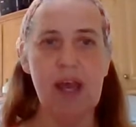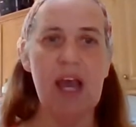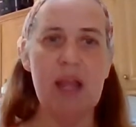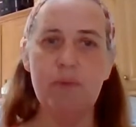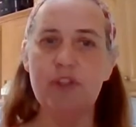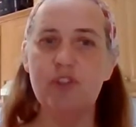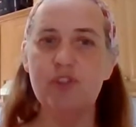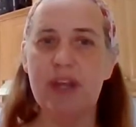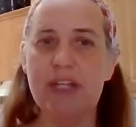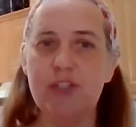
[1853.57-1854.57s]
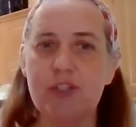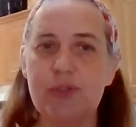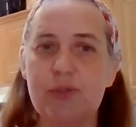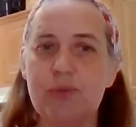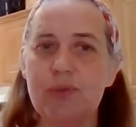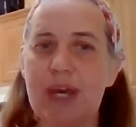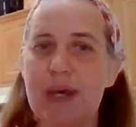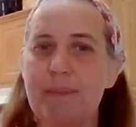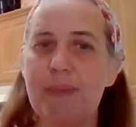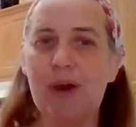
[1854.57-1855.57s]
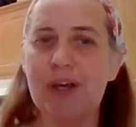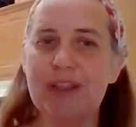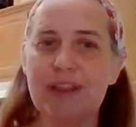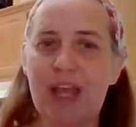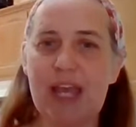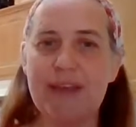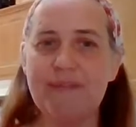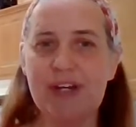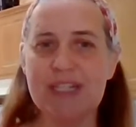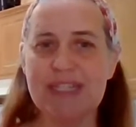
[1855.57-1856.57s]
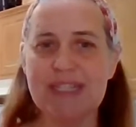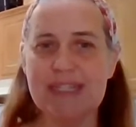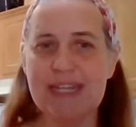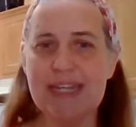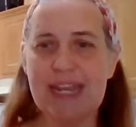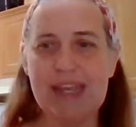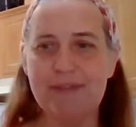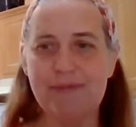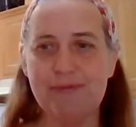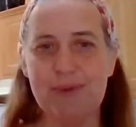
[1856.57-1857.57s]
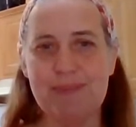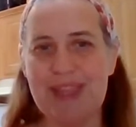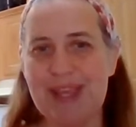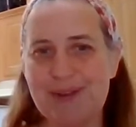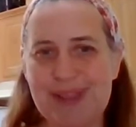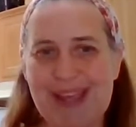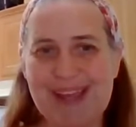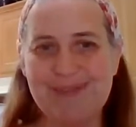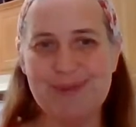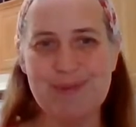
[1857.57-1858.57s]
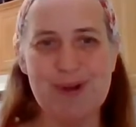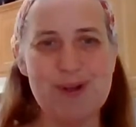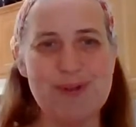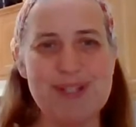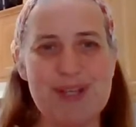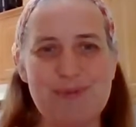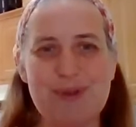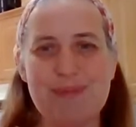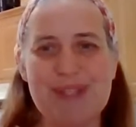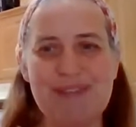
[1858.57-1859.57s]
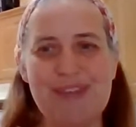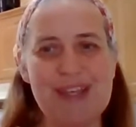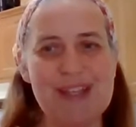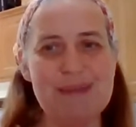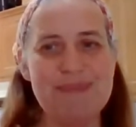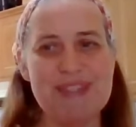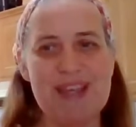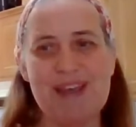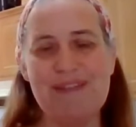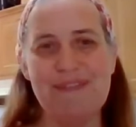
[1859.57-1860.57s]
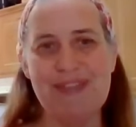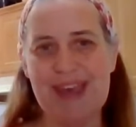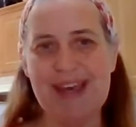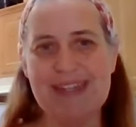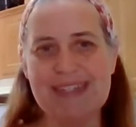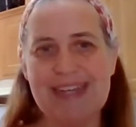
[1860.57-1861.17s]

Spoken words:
I will try to come on live on Sunday from Legoland from our hotel room and give you a glimpse of that.